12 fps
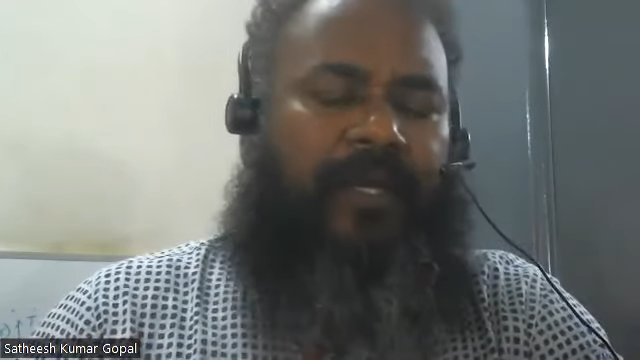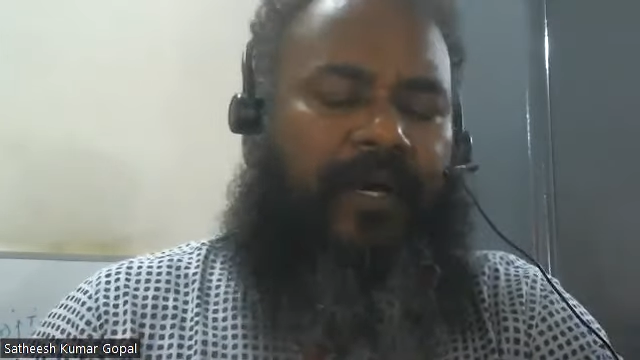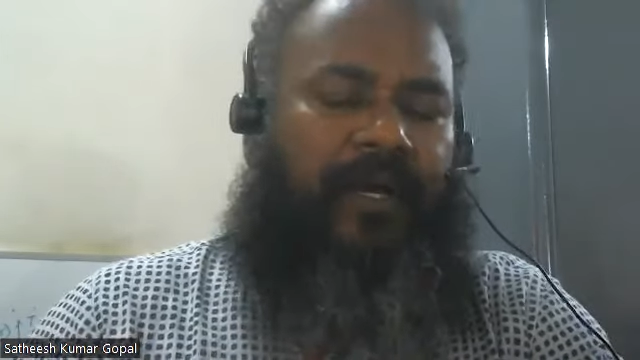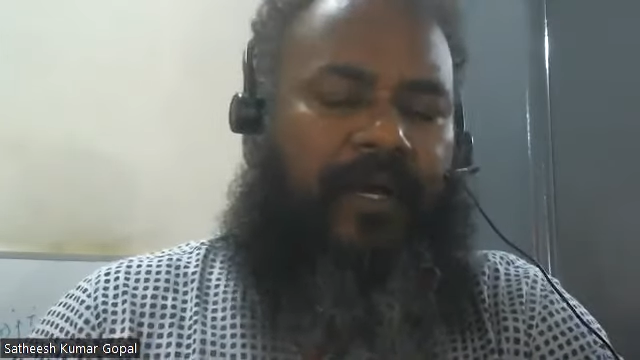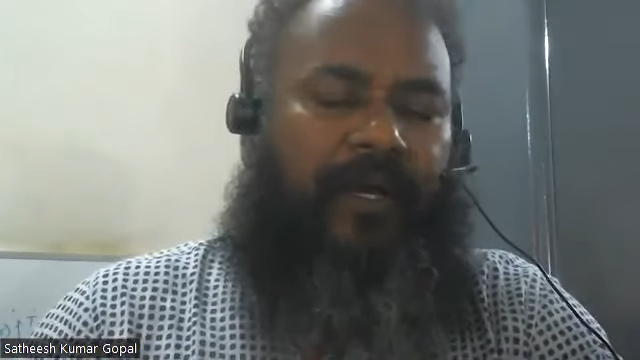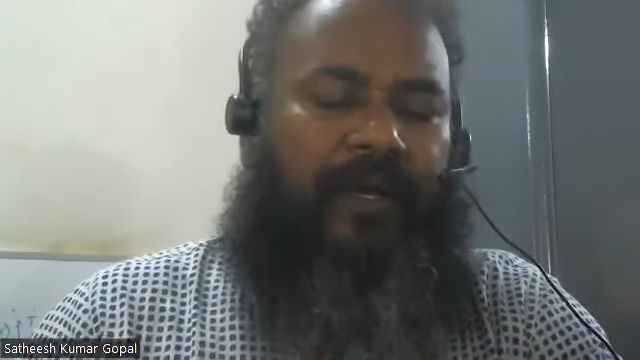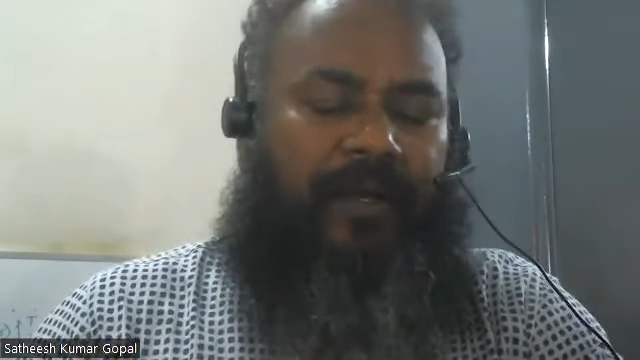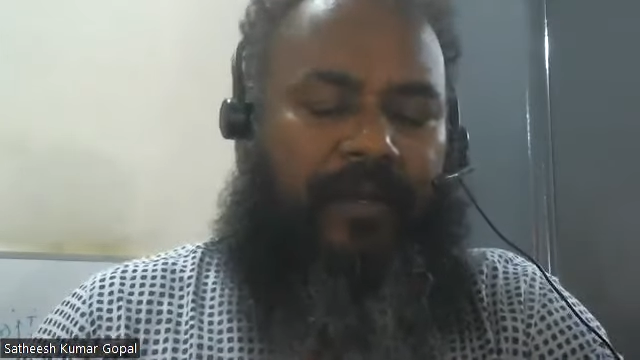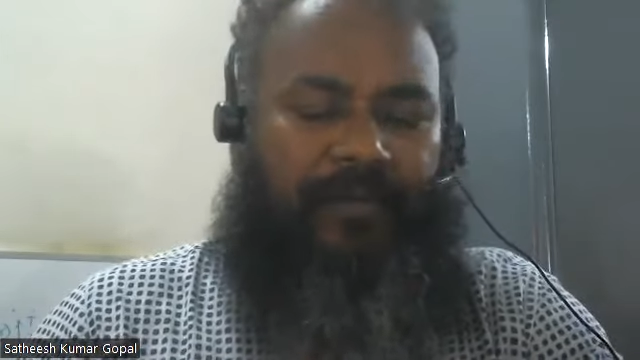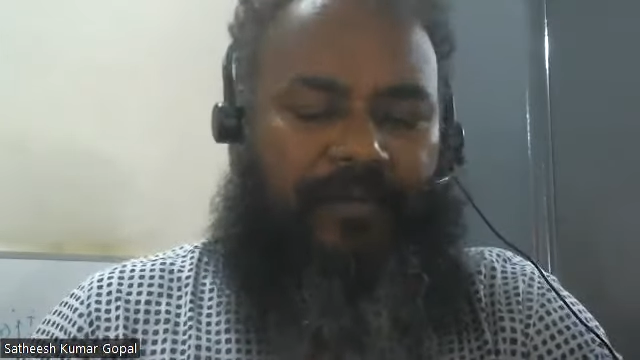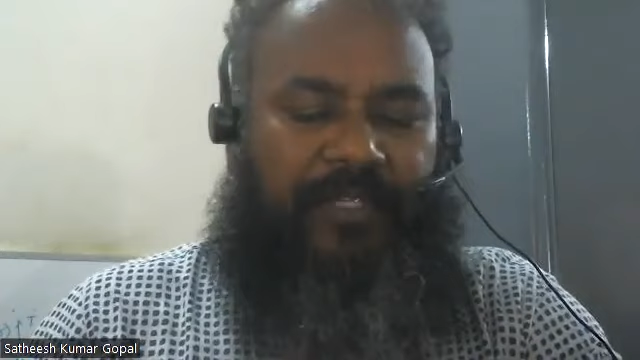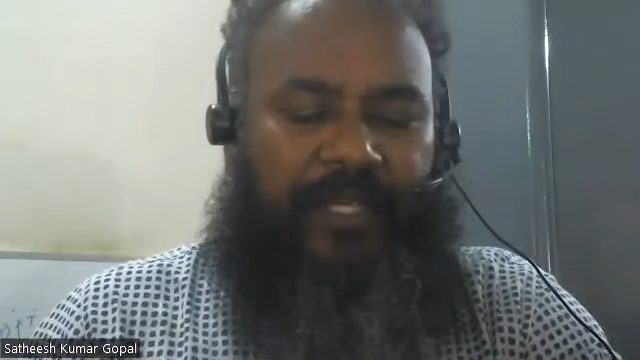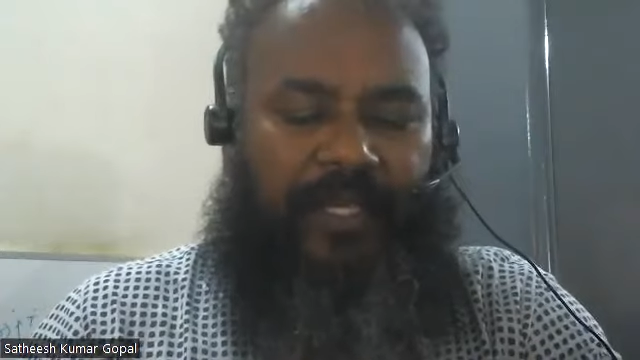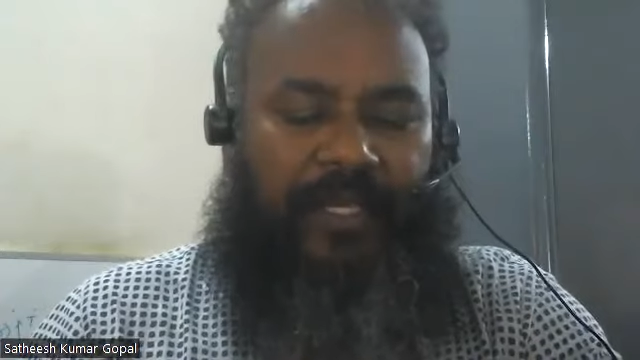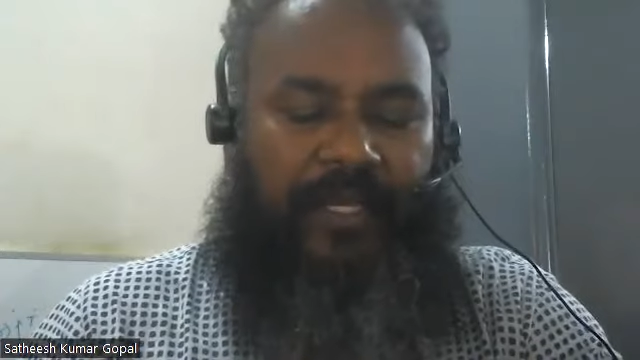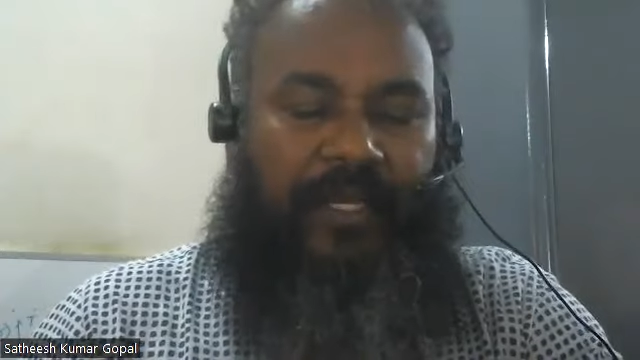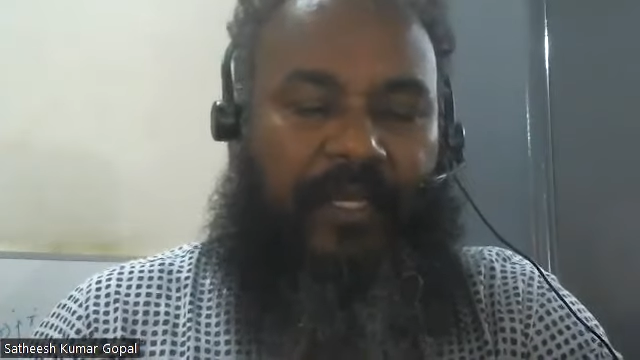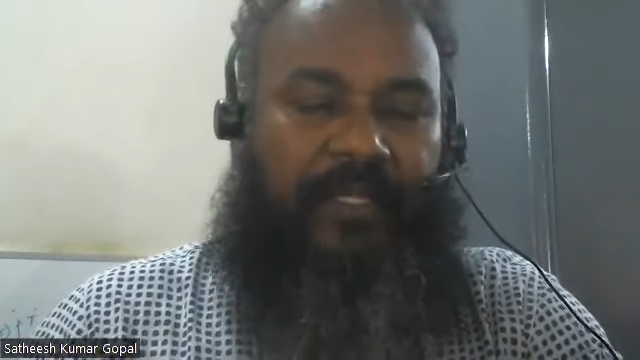
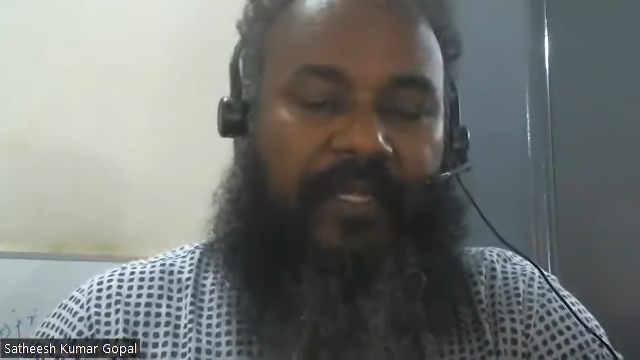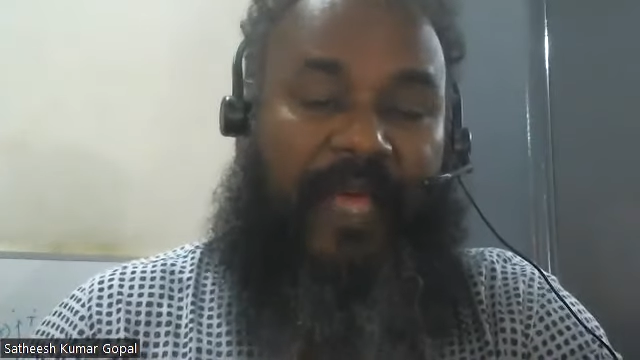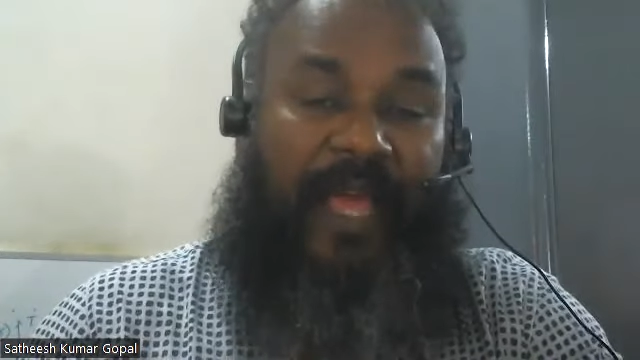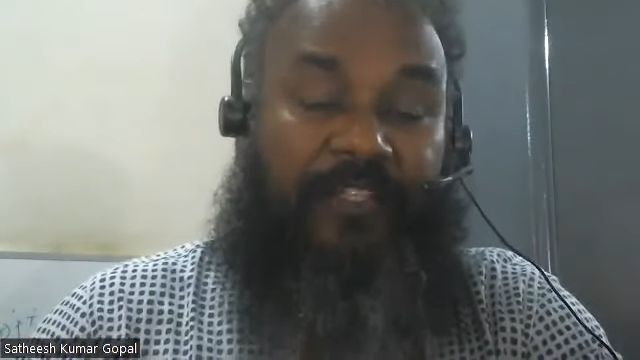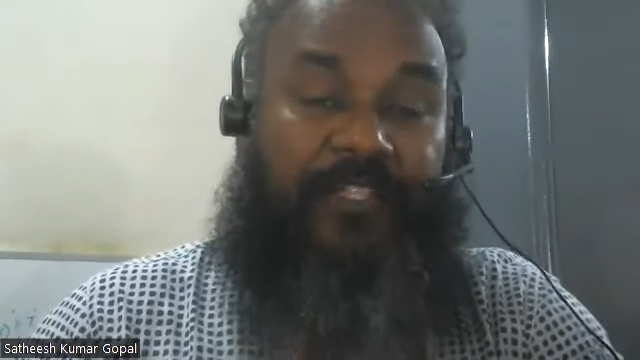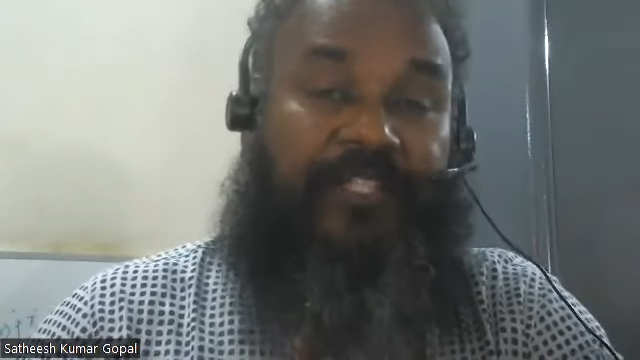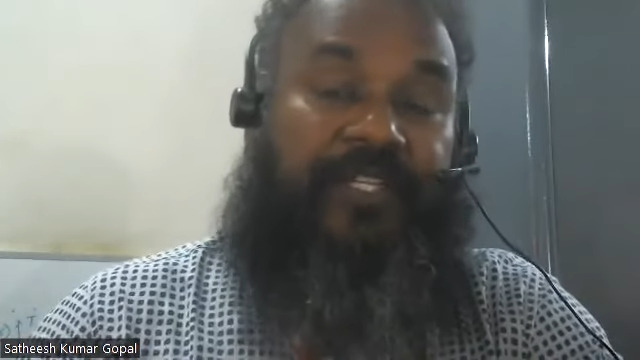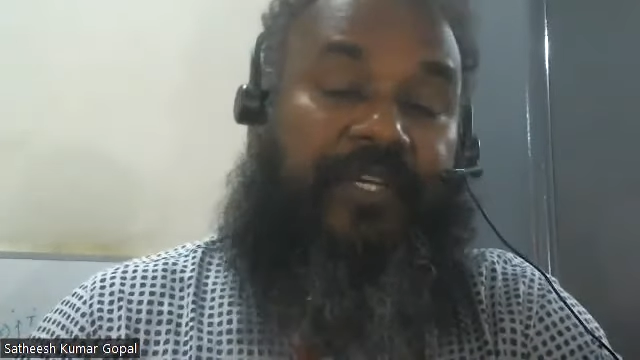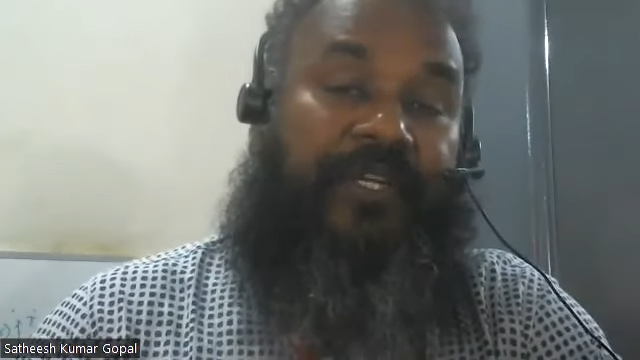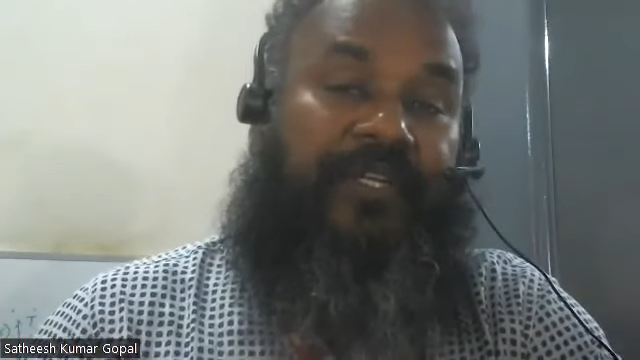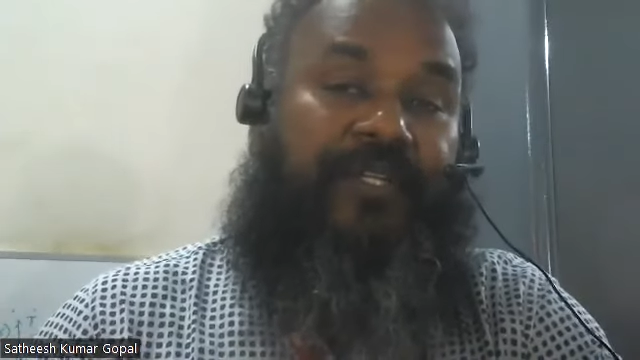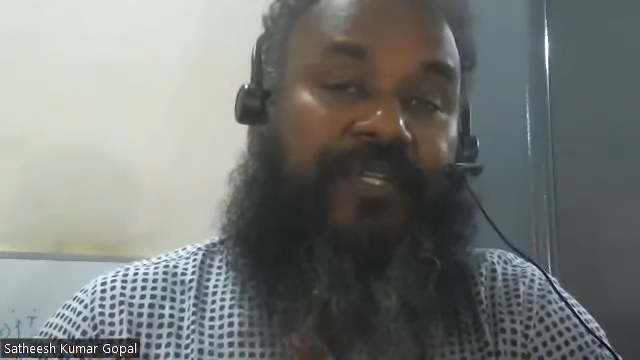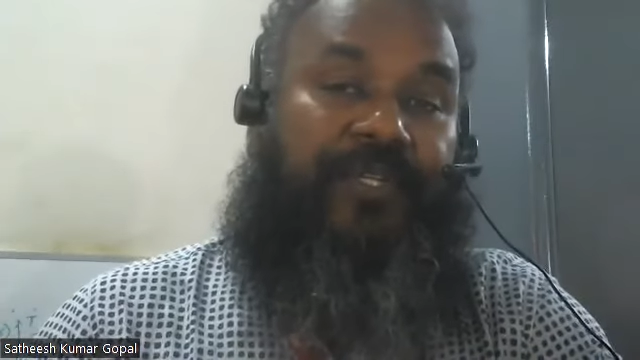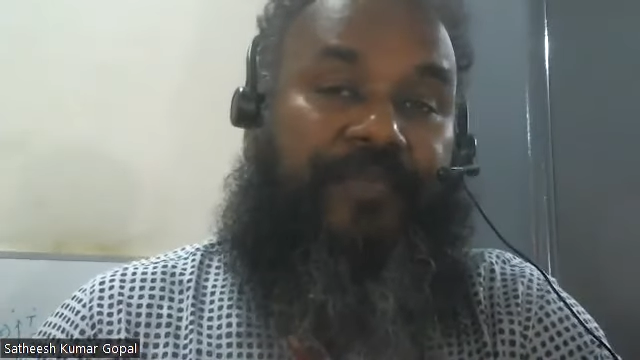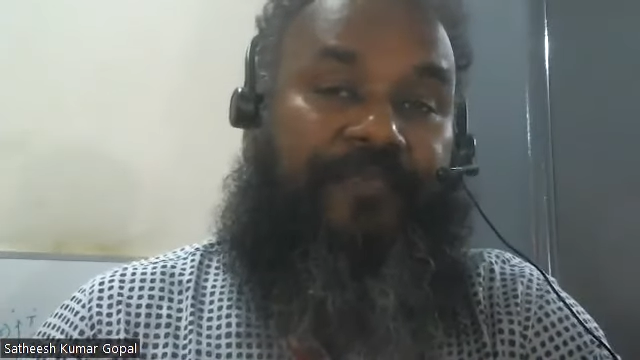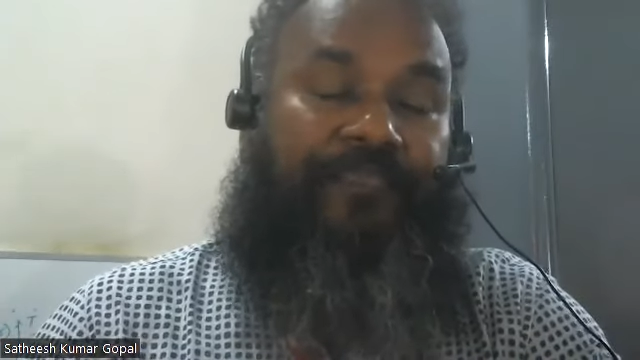the youngsters